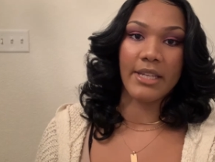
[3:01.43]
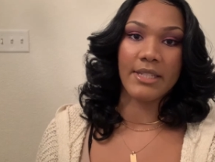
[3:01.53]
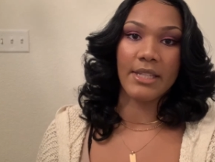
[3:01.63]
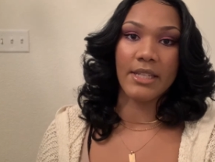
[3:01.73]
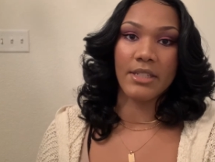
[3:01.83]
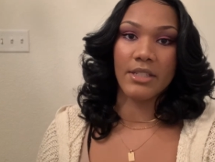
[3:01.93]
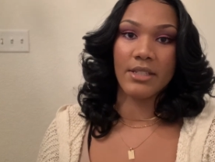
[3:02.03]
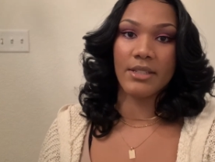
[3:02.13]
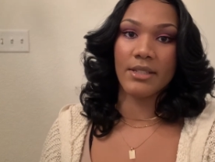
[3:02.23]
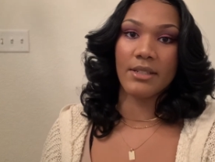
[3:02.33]
that's
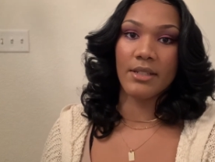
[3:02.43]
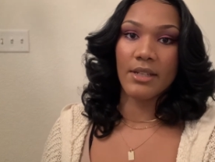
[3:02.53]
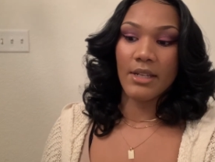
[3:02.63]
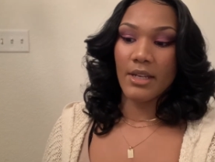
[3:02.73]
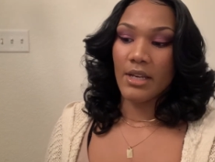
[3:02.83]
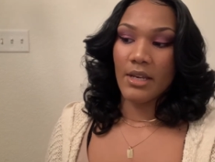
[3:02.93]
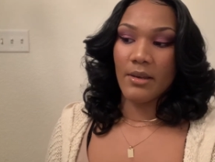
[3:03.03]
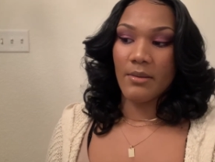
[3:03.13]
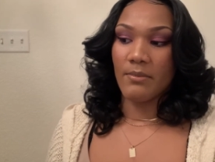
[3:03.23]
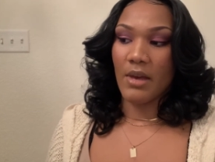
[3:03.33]
just,
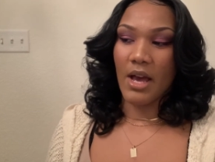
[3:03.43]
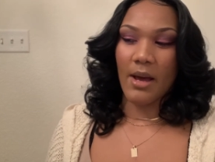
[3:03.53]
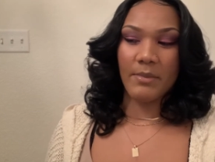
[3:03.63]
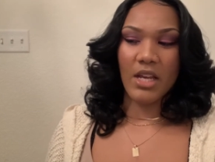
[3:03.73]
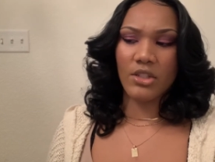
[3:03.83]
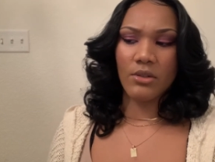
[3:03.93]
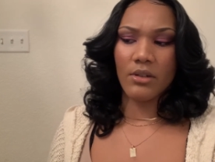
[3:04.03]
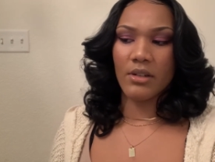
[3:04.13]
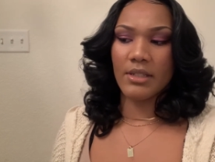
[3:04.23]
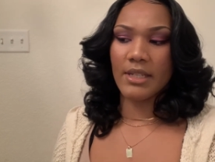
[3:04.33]
I'm not
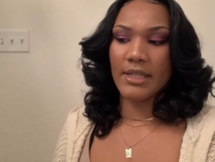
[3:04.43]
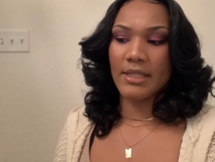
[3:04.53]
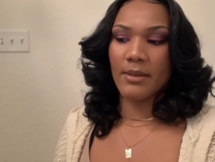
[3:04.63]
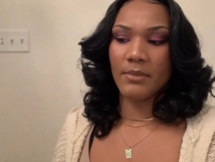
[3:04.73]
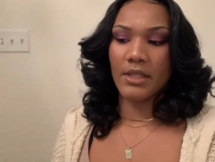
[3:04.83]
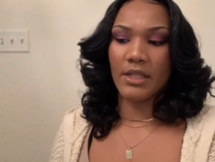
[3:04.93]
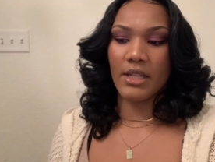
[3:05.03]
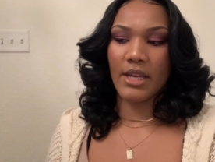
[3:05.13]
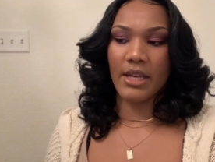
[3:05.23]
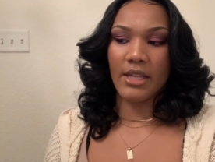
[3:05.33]
sure, is that something
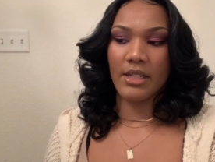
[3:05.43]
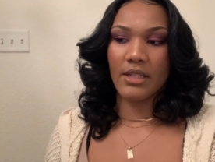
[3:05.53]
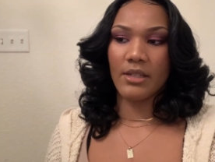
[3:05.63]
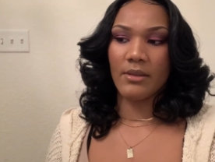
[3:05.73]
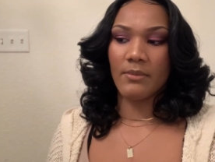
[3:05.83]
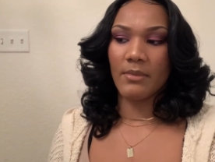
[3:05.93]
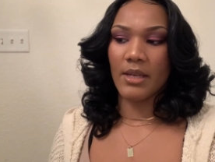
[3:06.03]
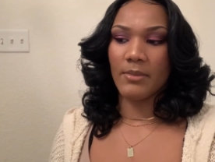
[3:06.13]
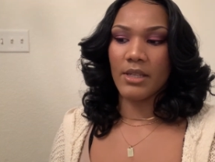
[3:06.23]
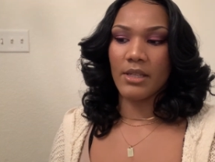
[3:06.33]
that
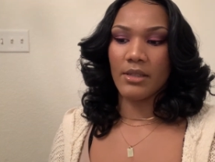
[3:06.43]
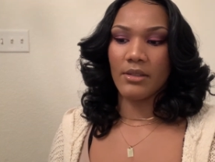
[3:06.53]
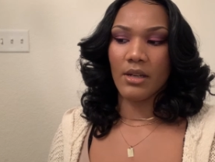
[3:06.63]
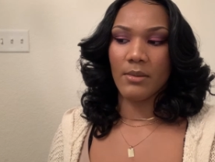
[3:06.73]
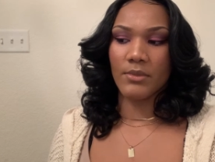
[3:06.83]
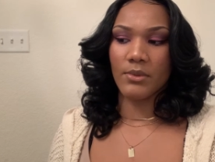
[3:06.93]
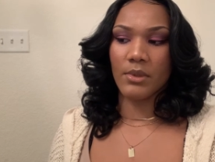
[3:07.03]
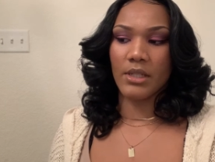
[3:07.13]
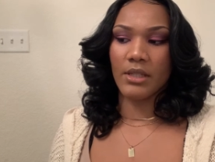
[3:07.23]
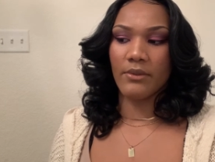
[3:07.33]
maybe comes
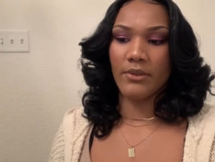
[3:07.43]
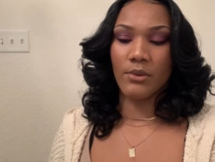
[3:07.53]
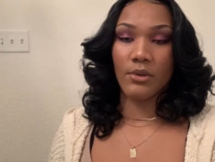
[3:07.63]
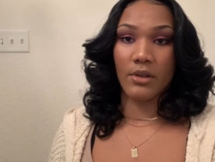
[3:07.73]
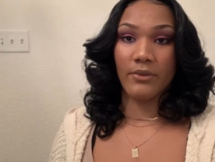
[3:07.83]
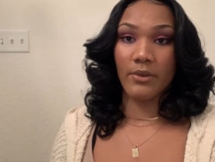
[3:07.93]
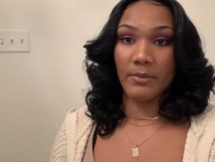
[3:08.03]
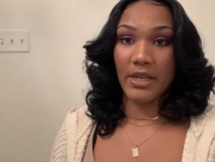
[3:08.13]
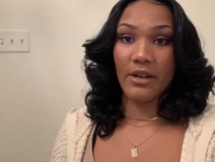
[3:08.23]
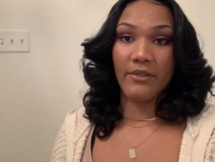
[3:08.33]
with if you order from
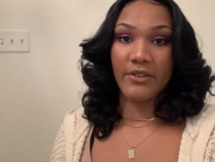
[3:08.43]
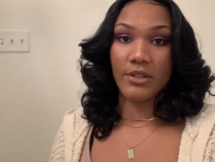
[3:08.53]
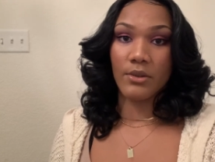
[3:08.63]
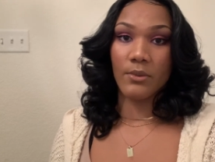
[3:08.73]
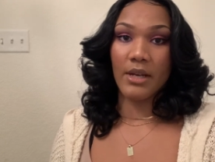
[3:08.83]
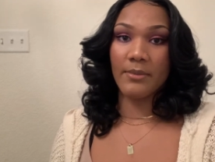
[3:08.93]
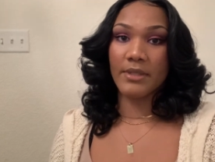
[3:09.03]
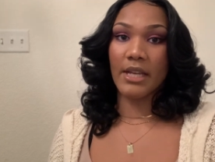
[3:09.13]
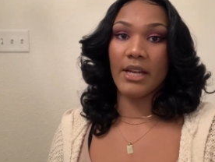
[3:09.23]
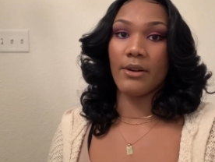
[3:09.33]
their official
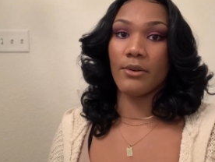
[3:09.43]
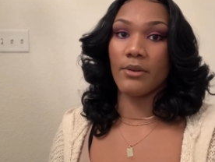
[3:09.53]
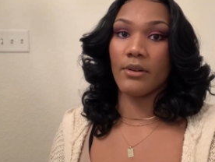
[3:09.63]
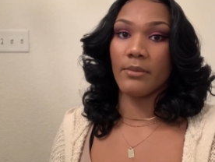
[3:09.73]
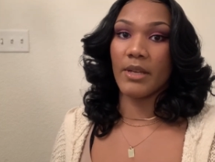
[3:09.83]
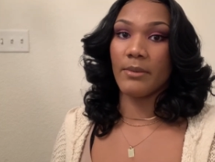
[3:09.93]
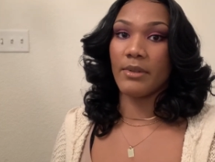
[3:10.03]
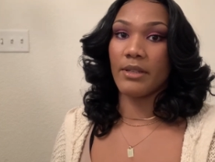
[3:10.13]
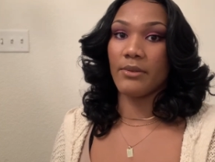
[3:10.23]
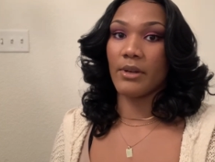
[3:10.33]
website, or
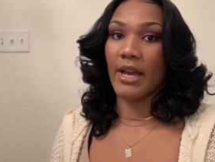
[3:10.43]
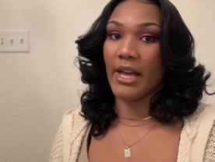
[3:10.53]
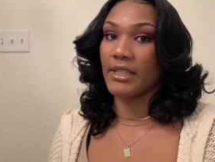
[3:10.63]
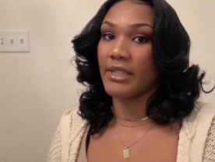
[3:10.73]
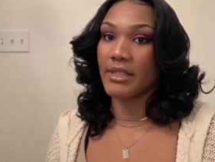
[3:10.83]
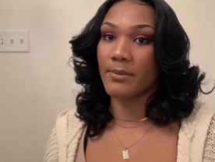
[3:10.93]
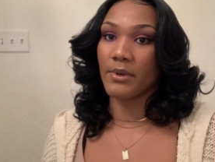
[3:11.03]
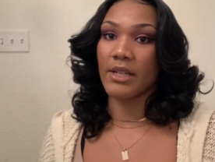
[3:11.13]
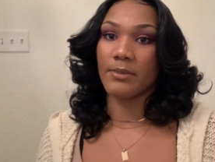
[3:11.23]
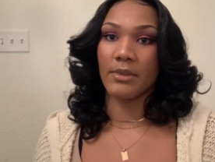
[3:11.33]
maybe with
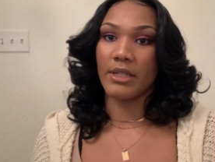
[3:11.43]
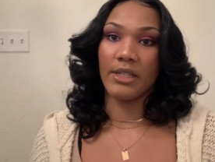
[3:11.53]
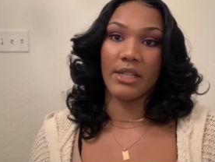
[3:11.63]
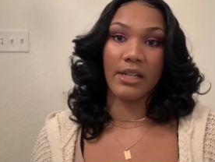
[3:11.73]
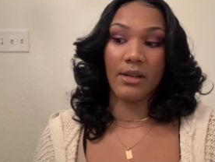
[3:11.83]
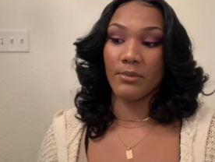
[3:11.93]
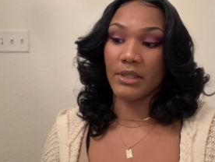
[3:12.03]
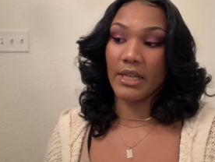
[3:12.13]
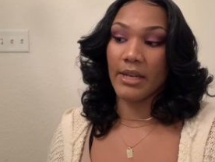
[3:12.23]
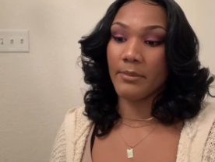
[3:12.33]
AliExpress, but it didn't come with
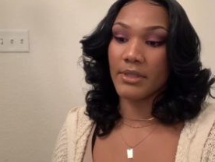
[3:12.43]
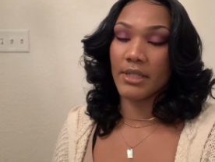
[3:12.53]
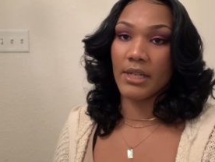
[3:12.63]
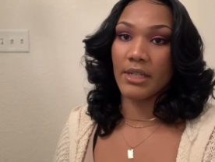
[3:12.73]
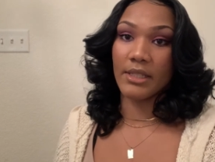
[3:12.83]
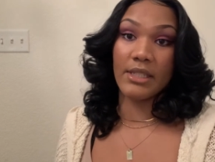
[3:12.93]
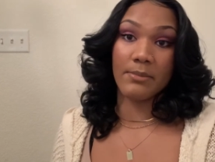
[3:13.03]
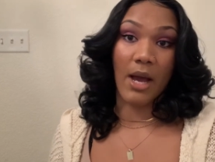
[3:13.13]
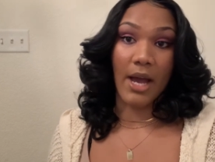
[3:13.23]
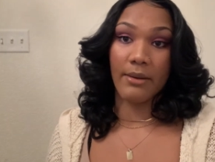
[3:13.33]
the Amazon, at least
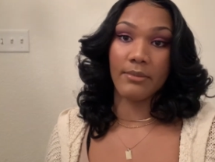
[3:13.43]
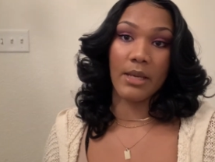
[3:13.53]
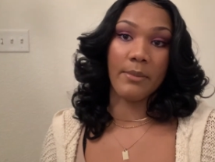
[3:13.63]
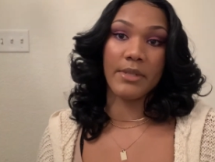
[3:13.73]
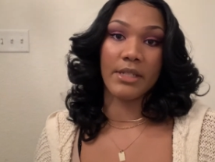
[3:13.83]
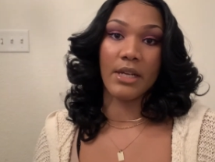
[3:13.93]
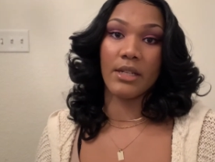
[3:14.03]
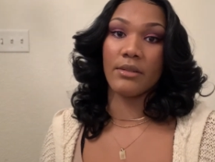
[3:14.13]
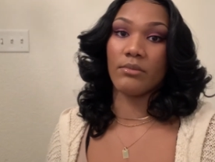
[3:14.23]
my Amazon